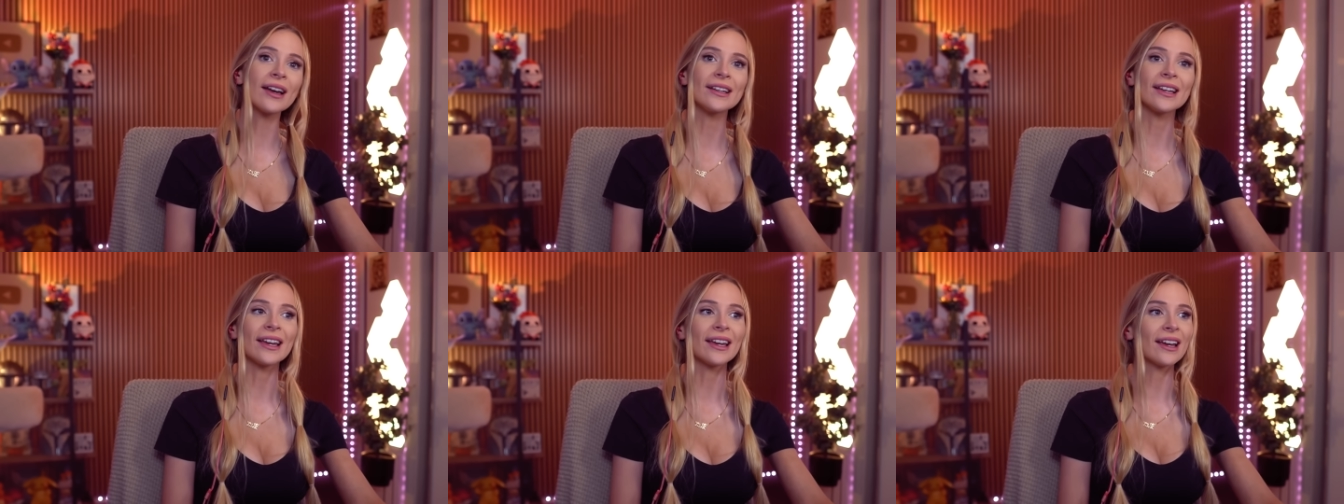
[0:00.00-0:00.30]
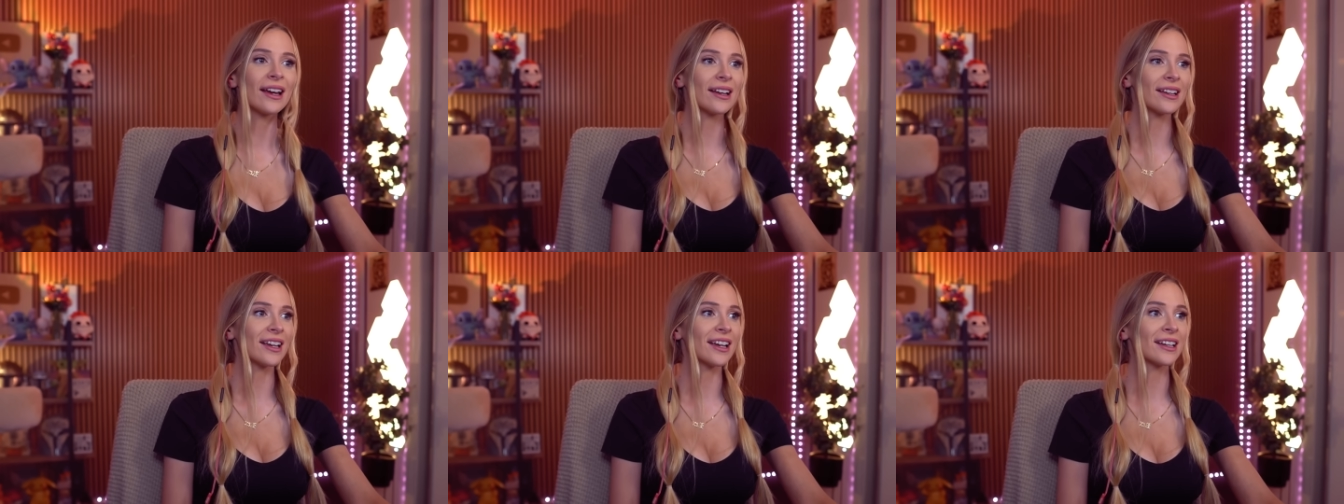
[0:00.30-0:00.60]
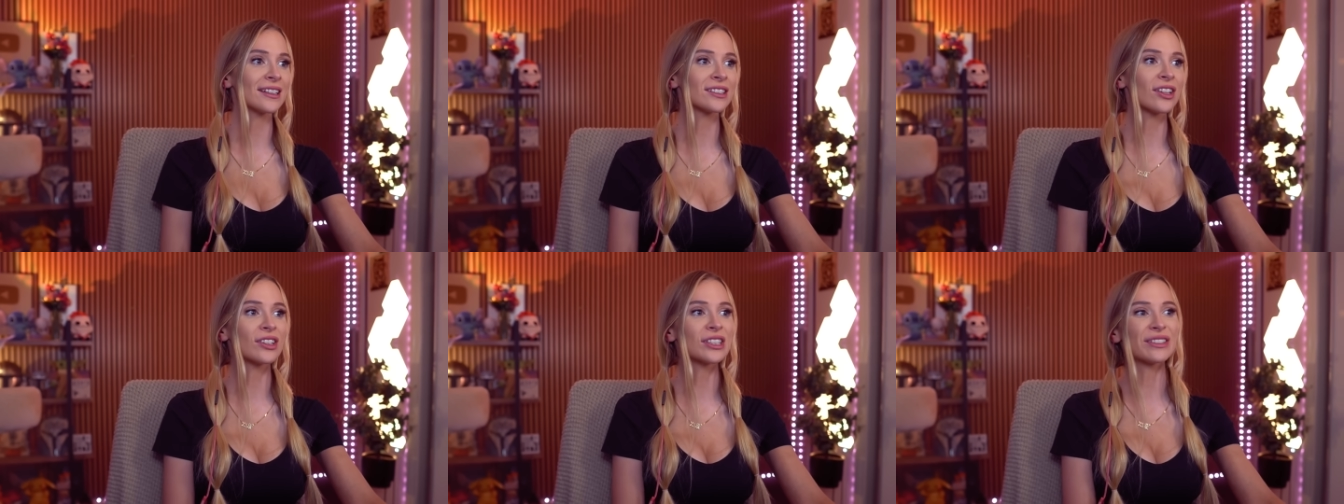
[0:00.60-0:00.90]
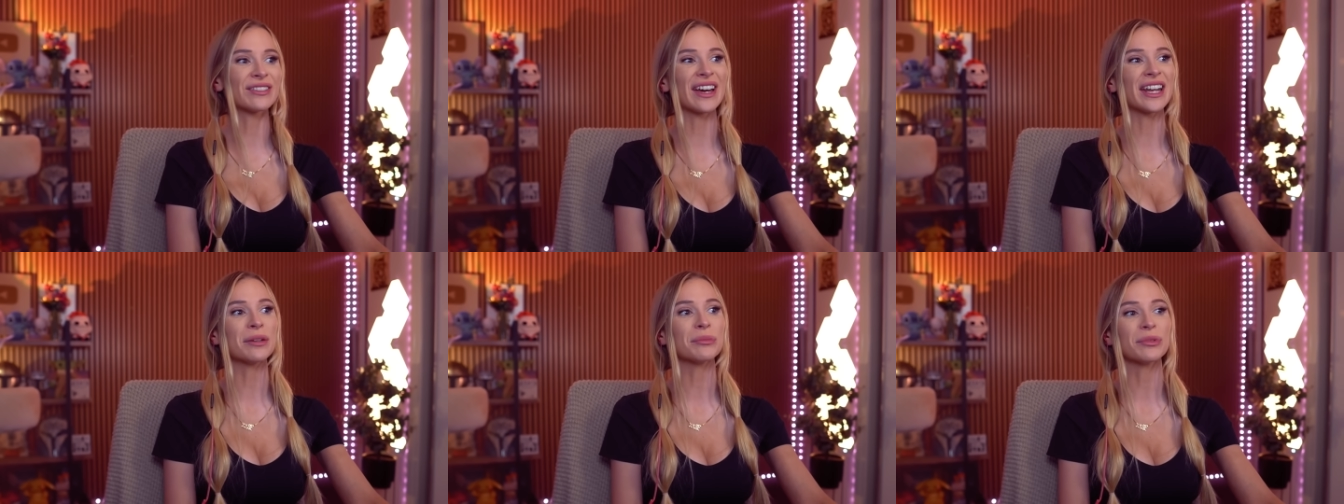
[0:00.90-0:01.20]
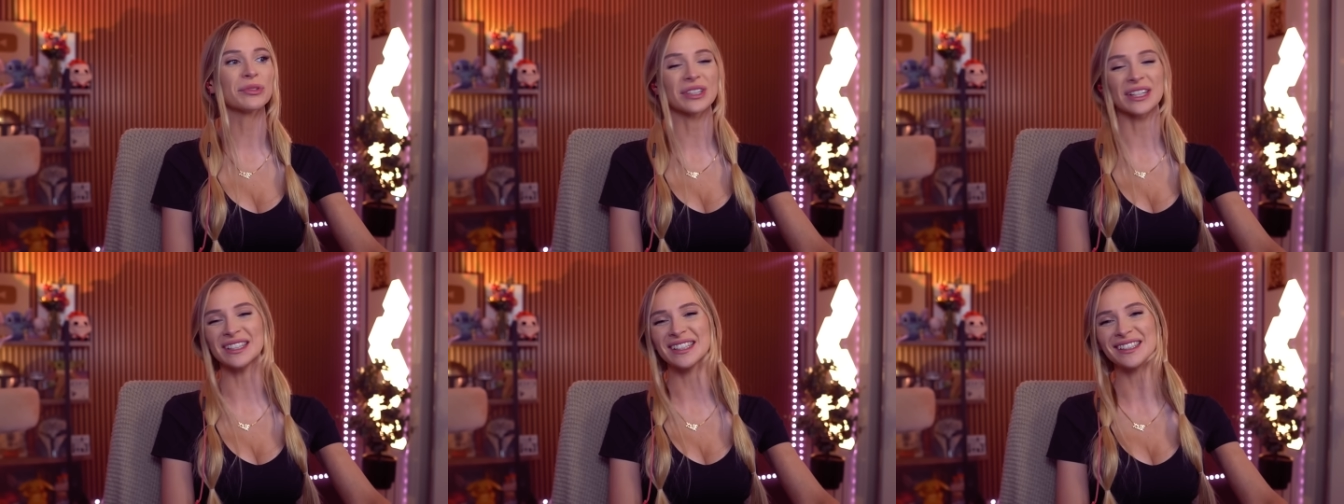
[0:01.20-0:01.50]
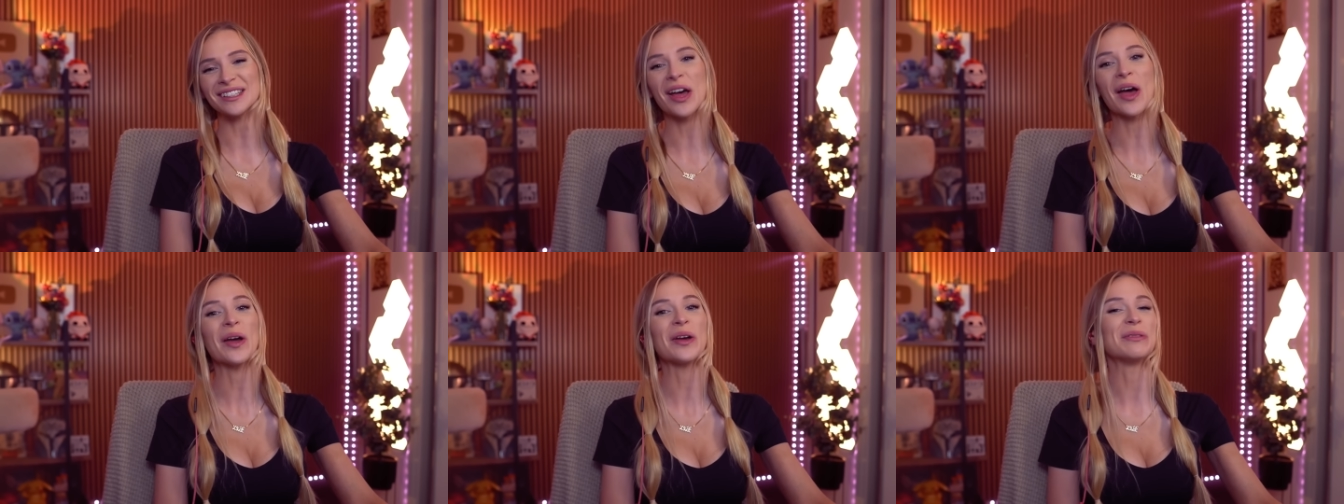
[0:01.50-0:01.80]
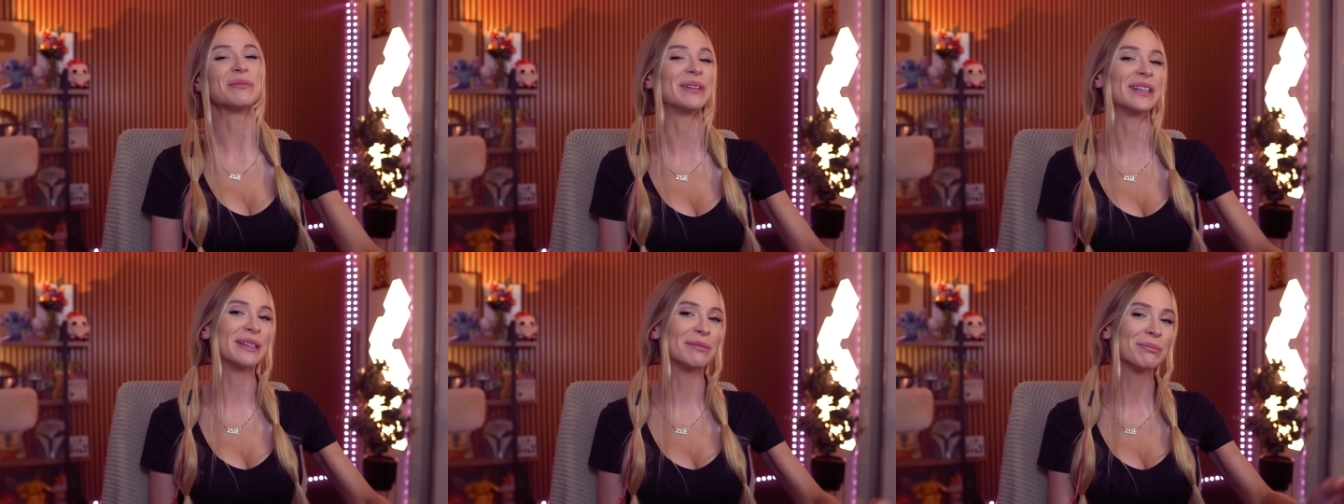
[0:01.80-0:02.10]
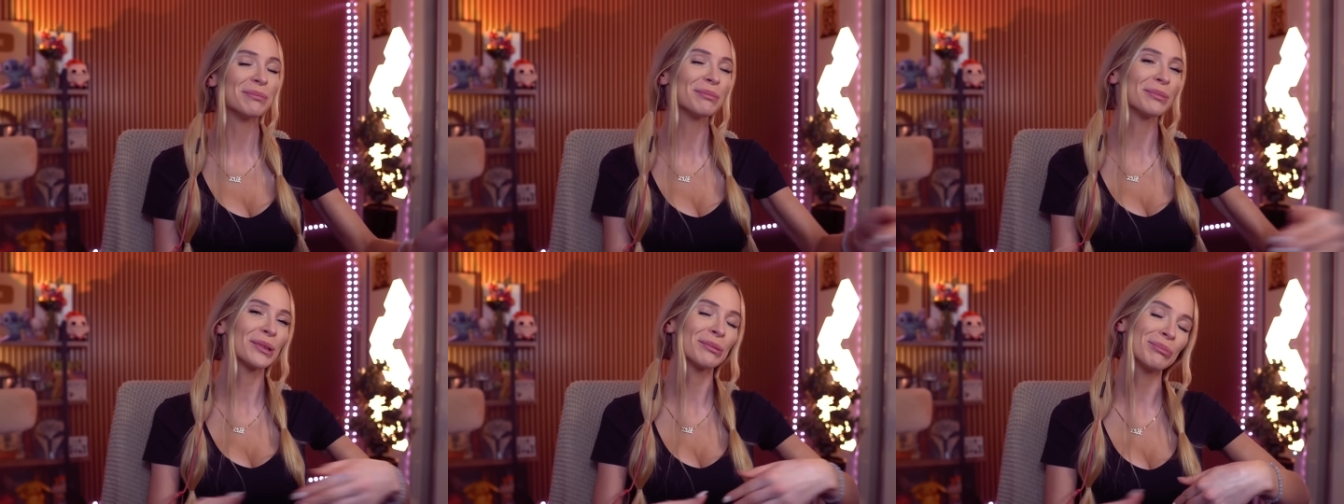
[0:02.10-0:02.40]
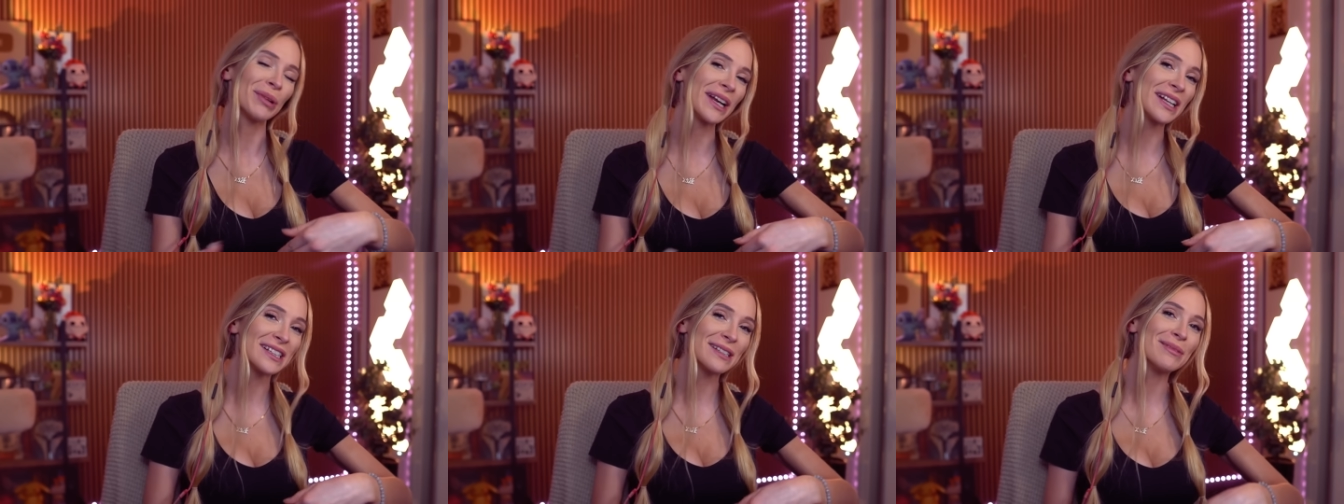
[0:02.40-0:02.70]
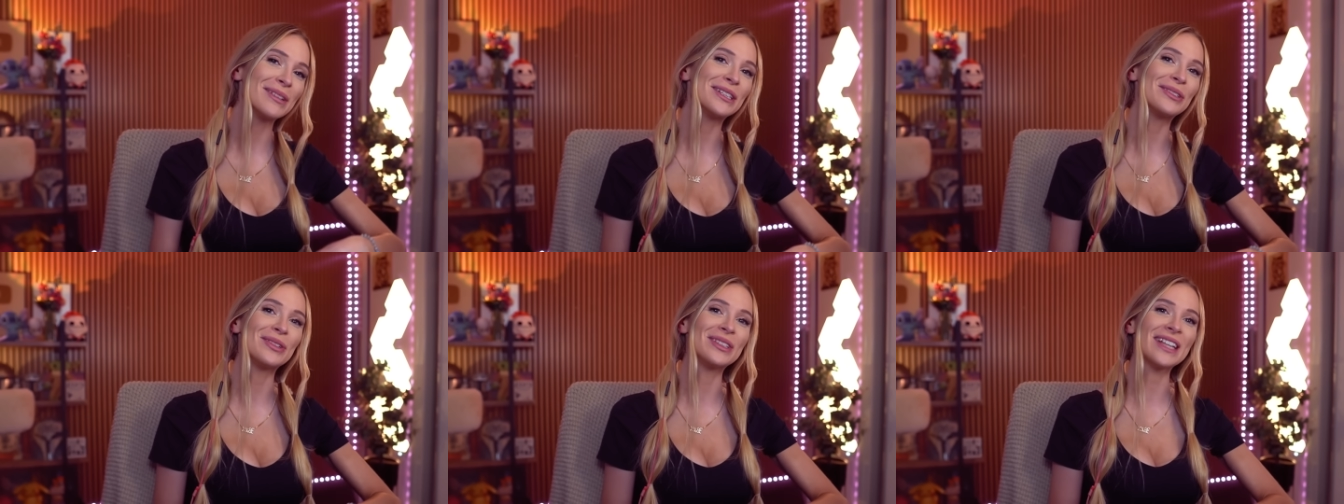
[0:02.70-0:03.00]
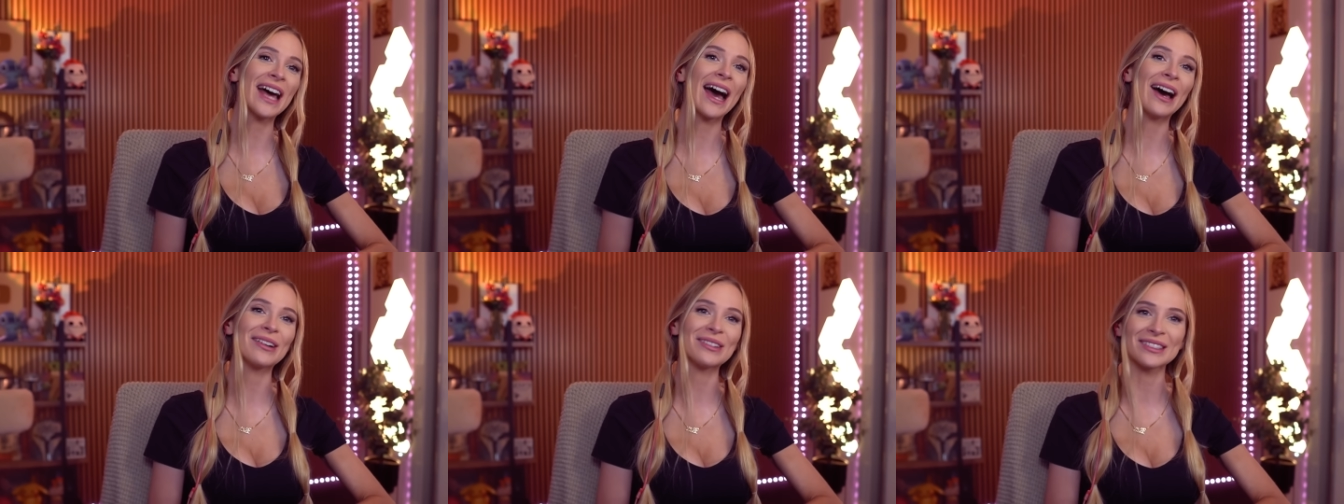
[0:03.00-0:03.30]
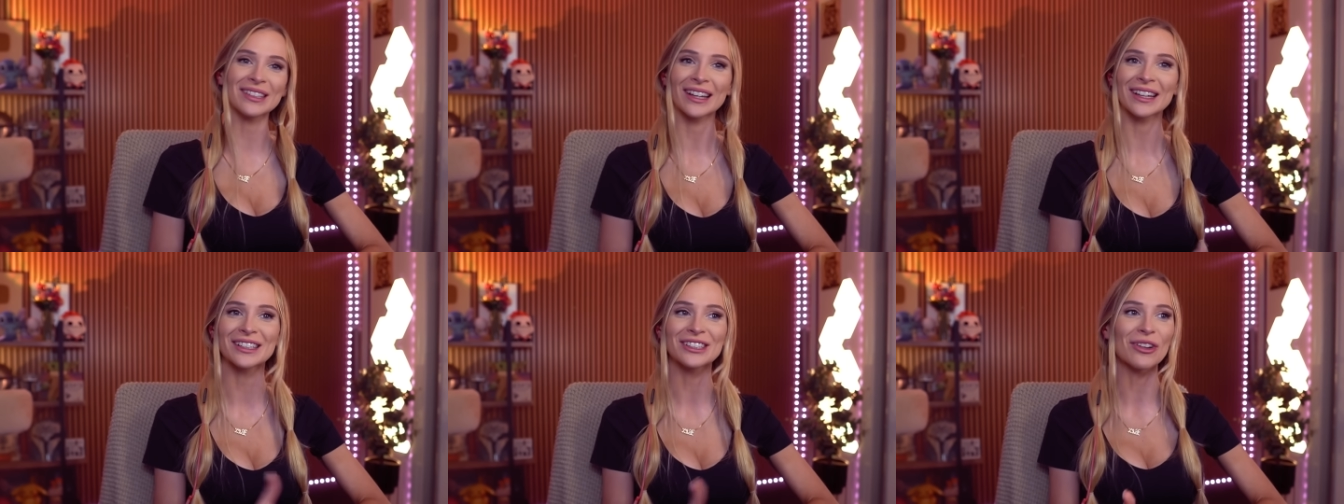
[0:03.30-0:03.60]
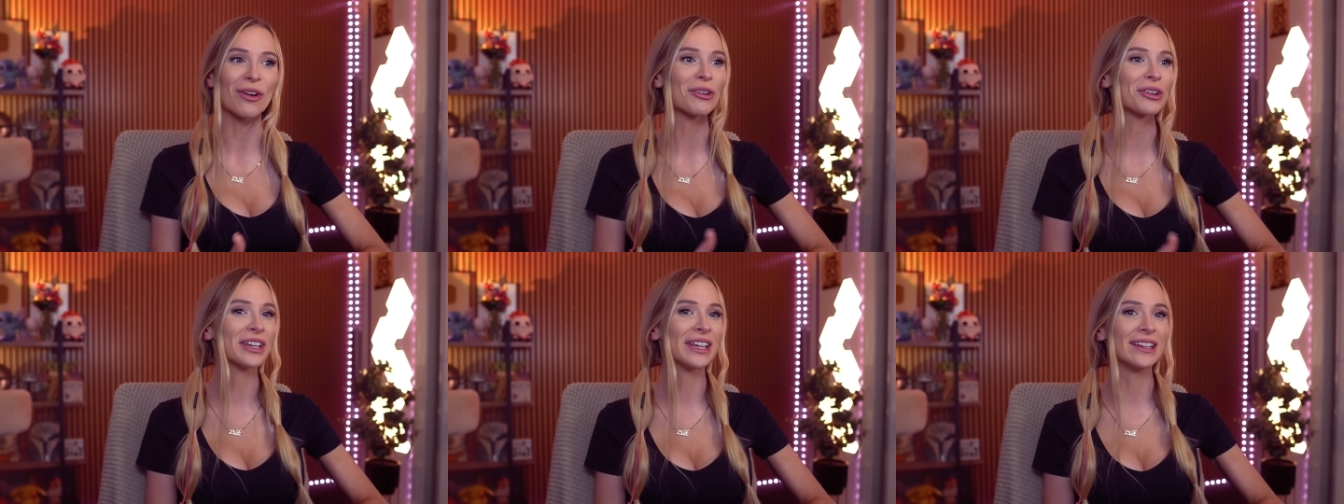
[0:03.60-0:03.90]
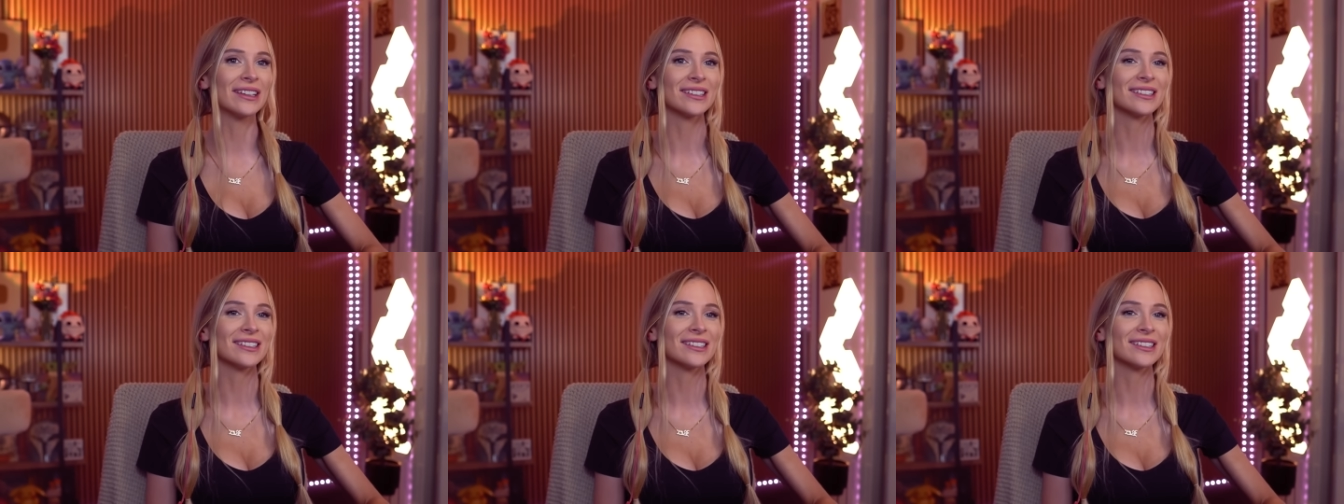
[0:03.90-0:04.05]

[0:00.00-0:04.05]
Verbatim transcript: He, uh, he has lots of animals at his home and he brings them into his house like a donkey.